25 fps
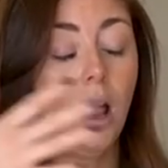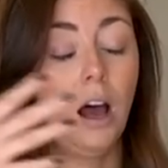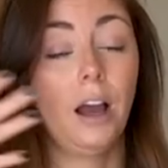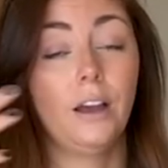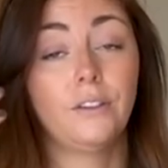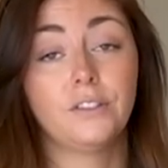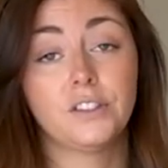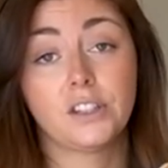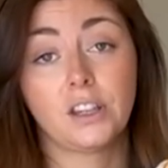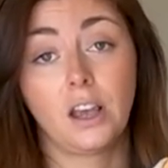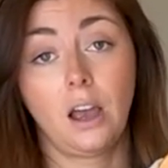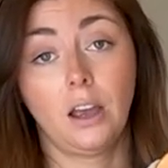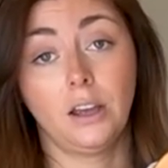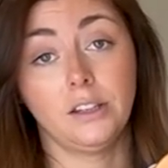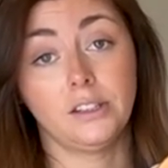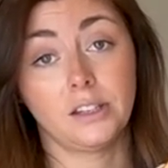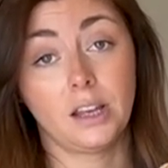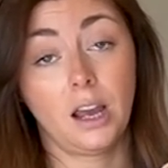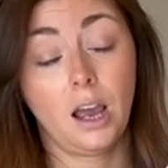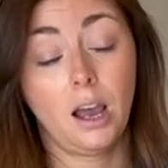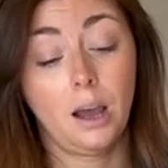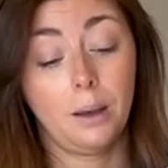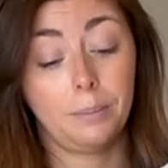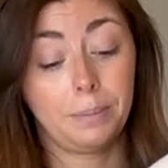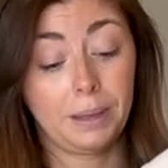I've
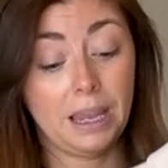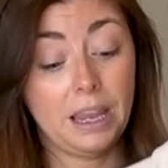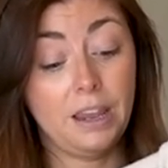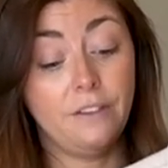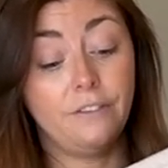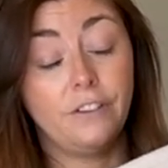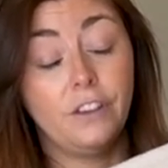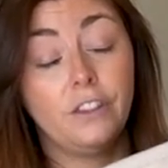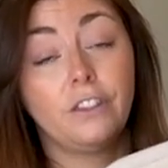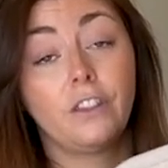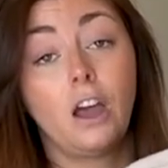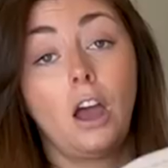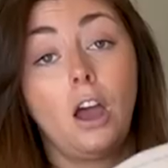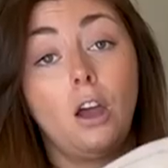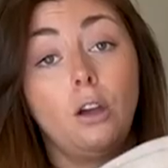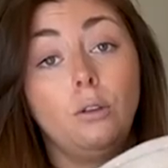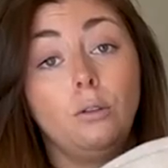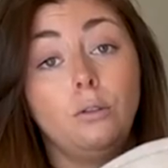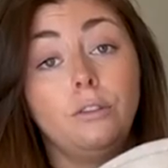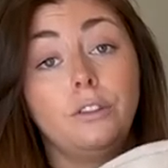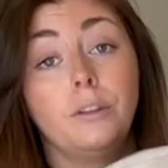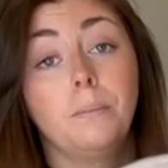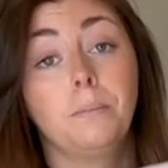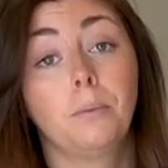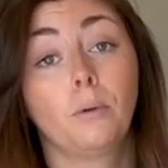sized up, even
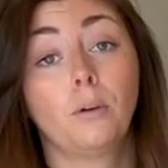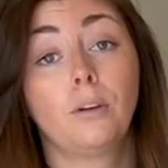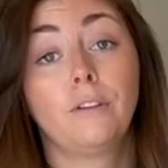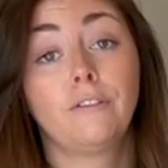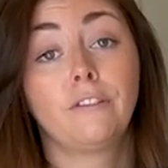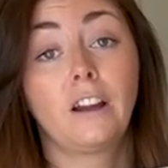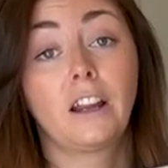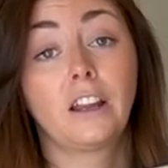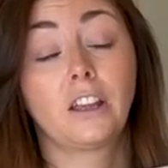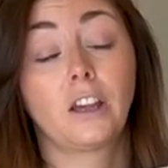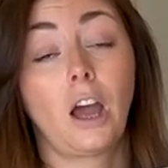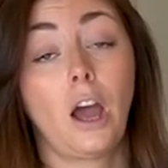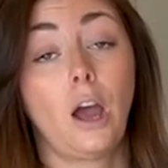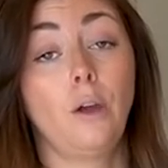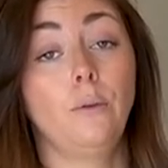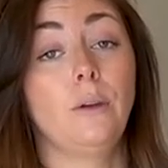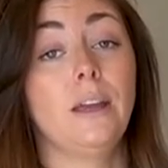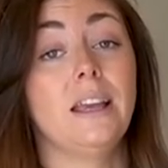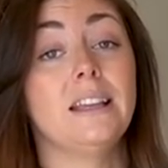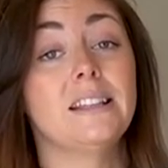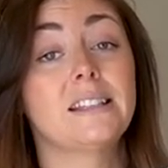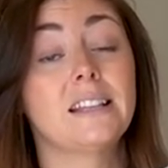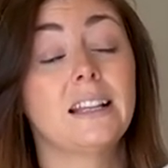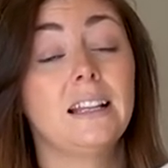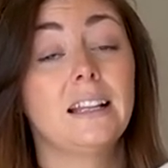though the boyfriend coat
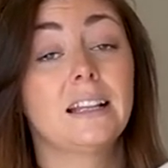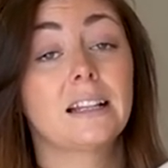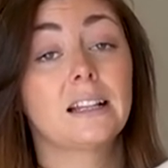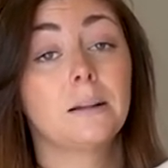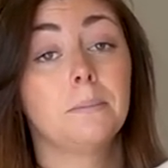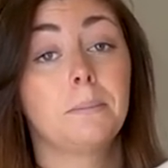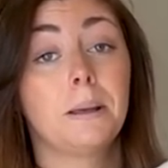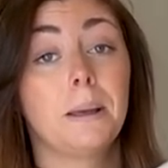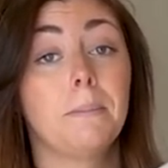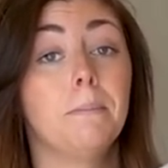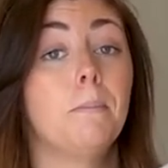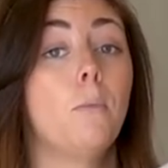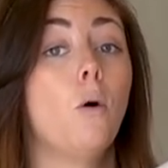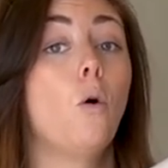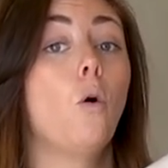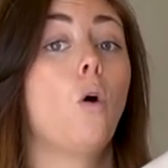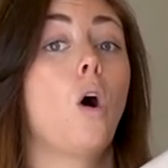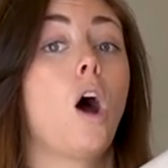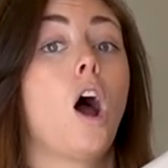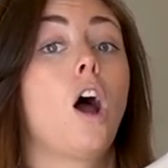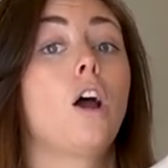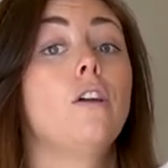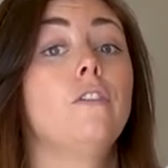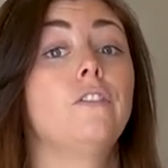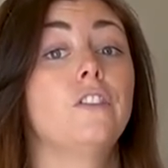is a little bit
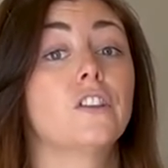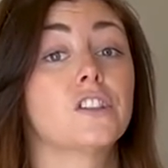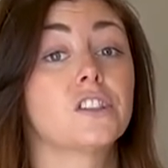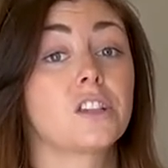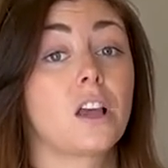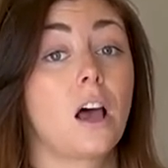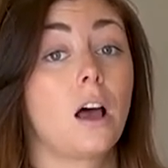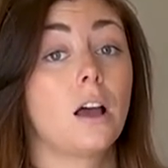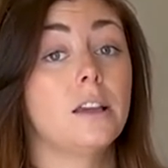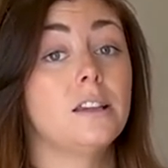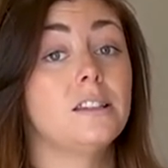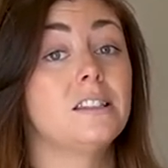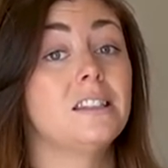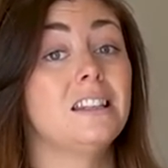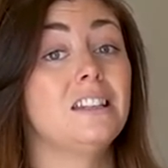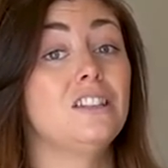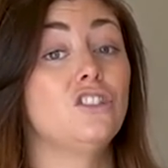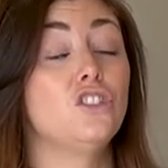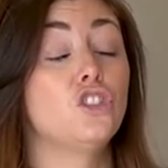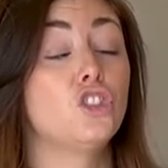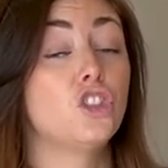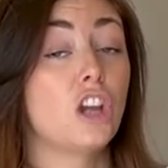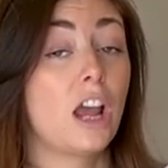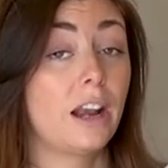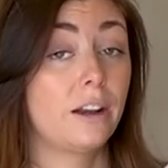more oversized
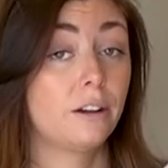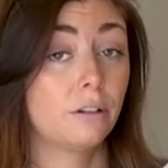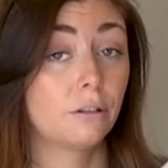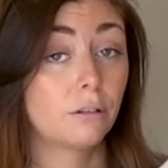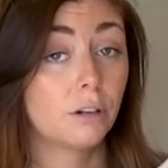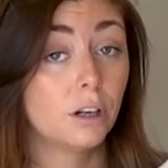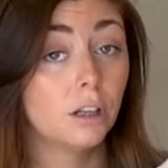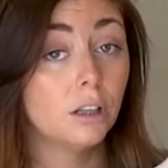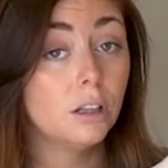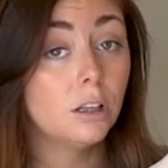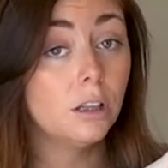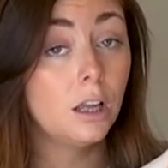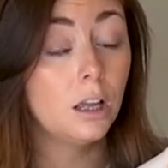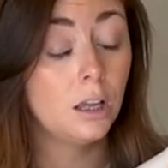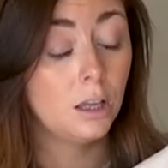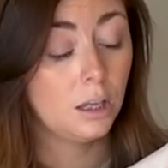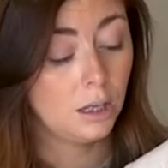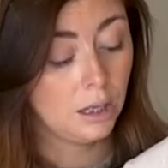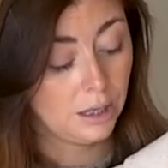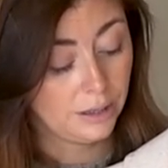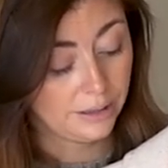in general.